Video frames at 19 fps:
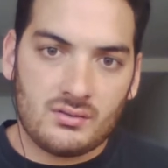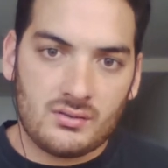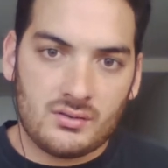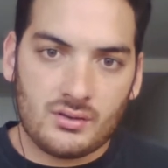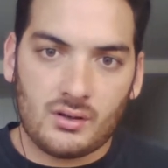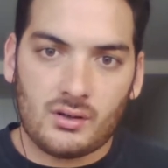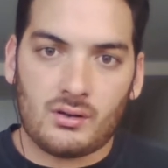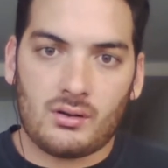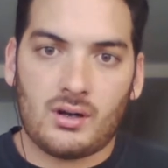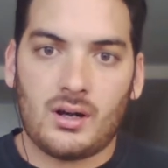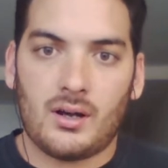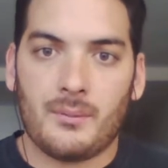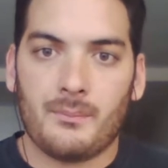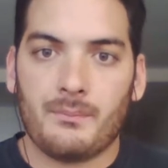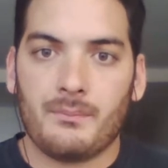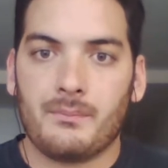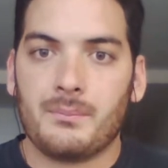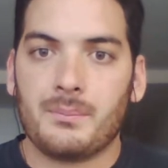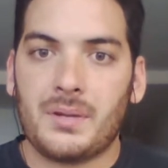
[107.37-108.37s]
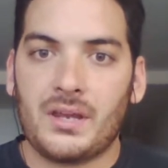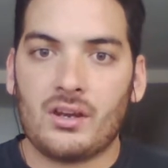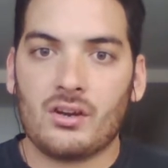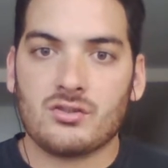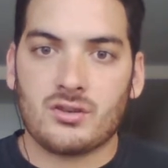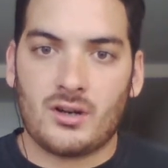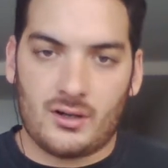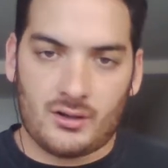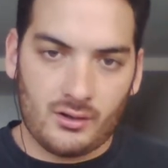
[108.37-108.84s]
So
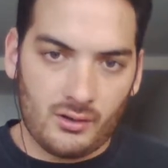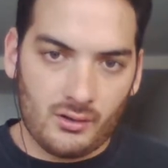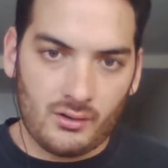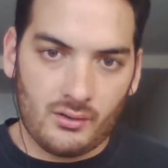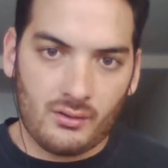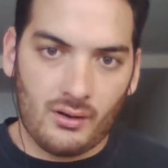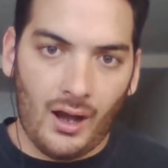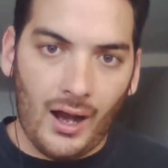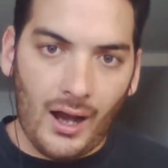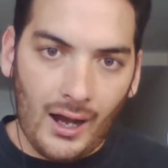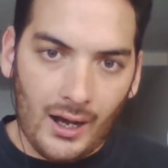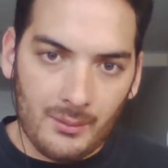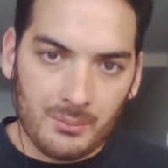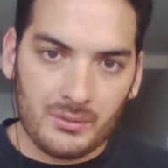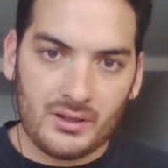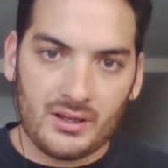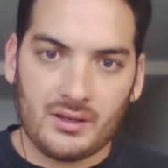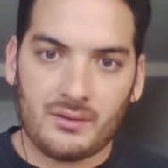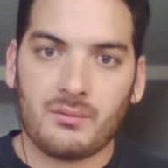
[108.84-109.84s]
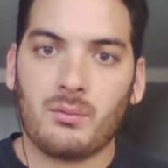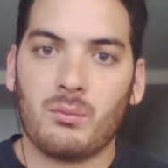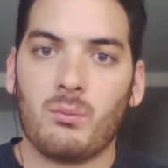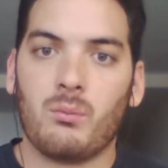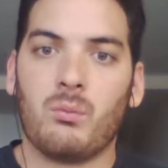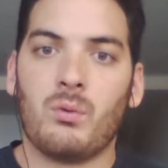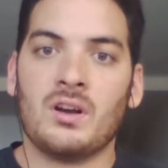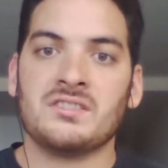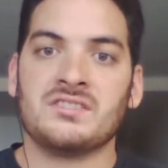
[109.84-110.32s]
Peter Drucker, I believe,
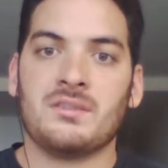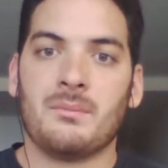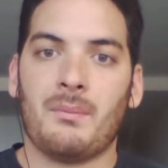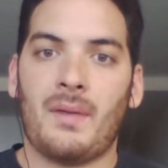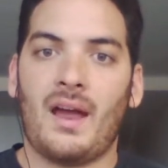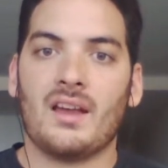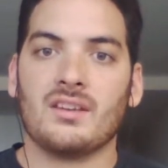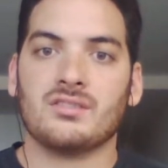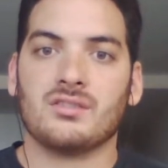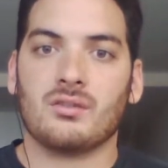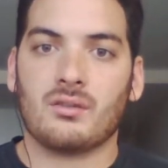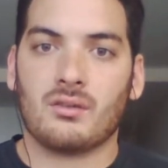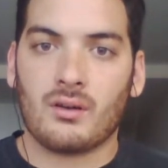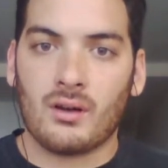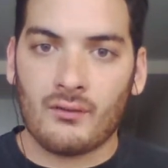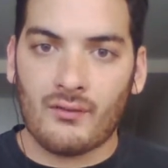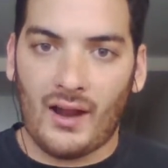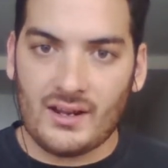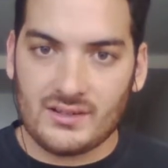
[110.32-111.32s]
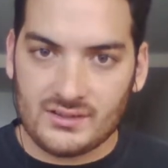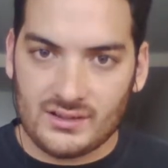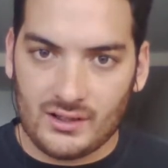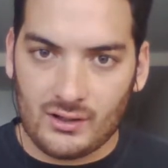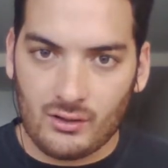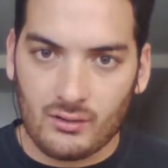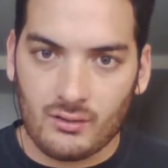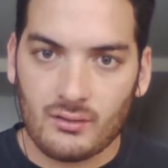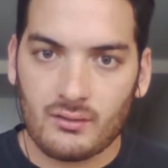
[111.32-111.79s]
was the master
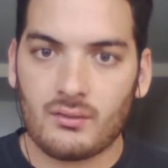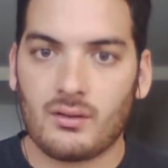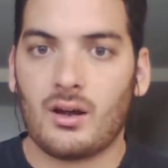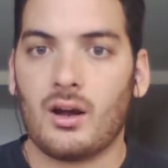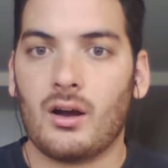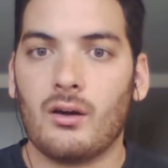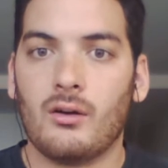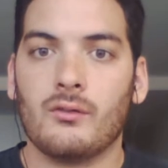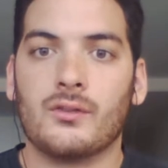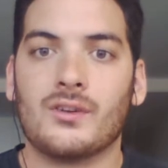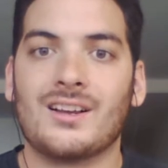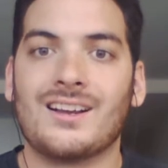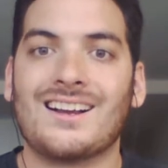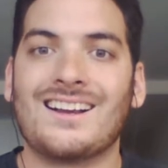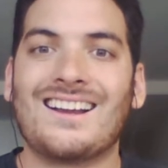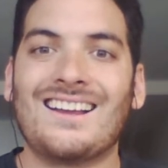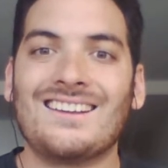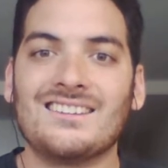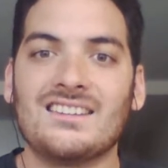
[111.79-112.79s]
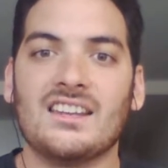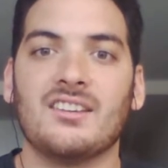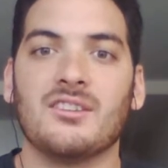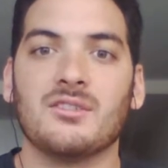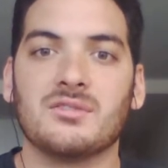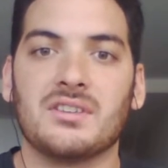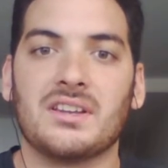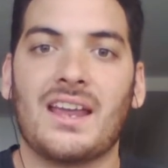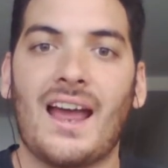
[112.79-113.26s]
of
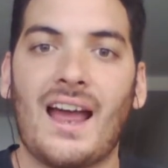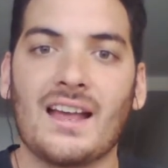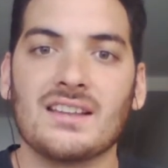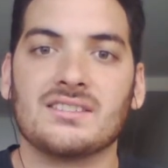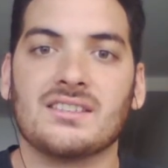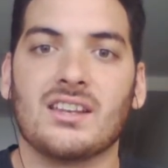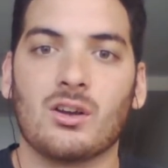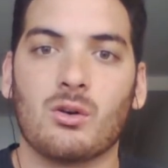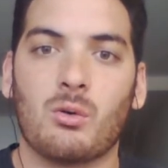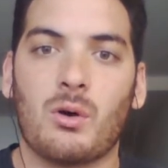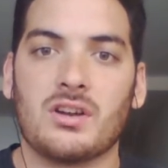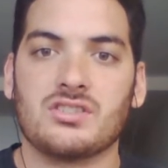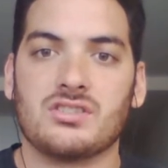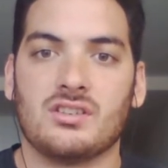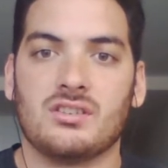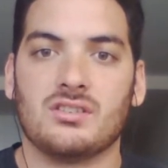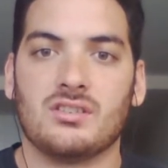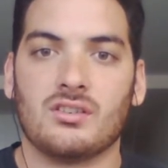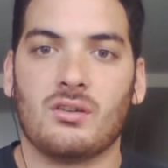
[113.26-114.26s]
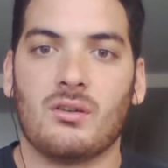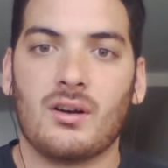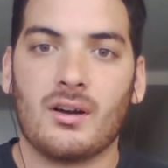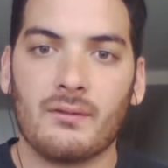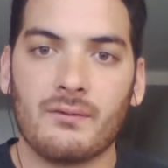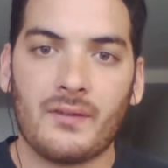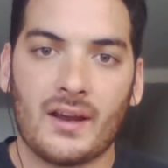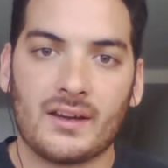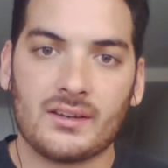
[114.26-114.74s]
continuously asking questions.
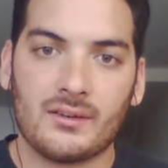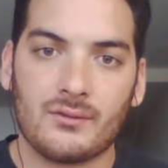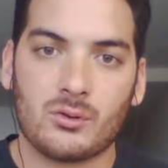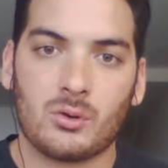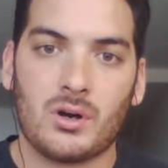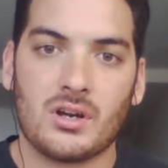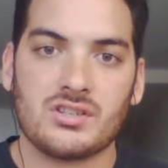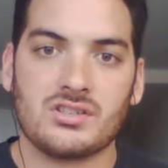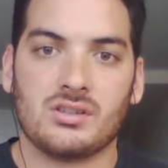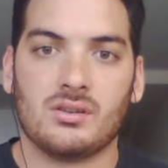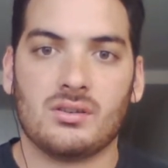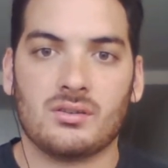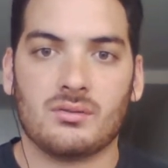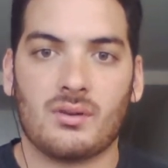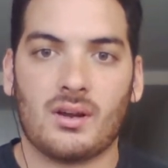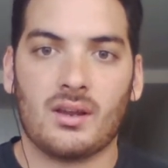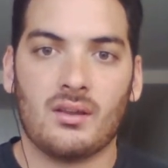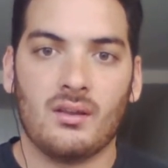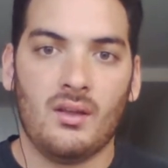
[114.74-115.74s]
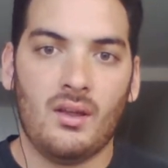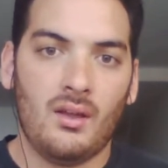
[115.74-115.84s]
Effective questions, right?